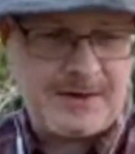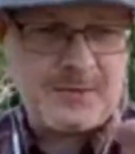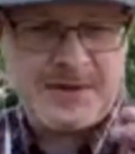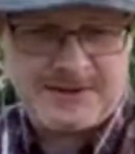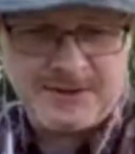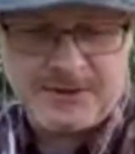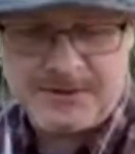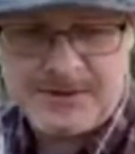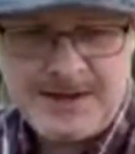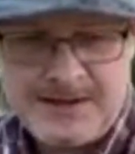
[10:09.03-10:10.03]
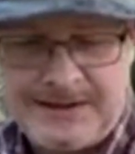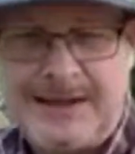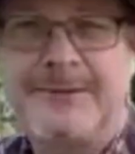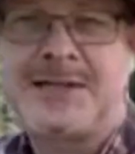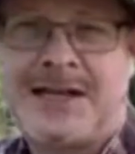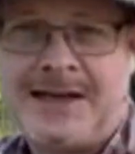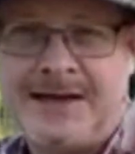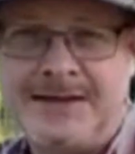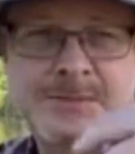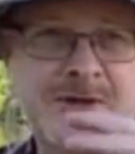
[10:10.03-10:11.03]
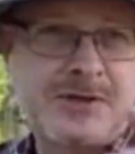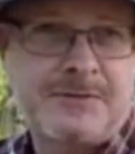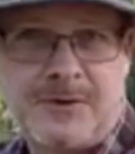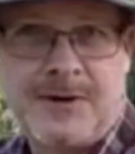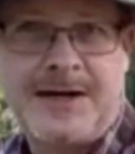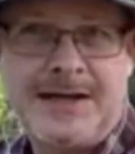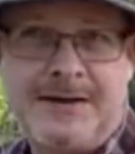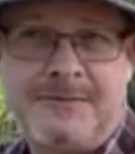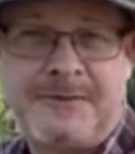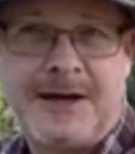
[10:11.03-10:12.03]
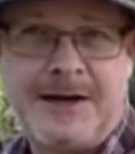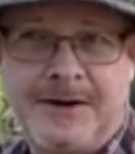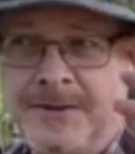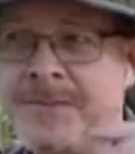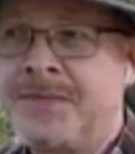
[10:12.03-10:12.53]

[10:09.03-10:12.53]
with your left hand, especially if you're a right-handed fighter,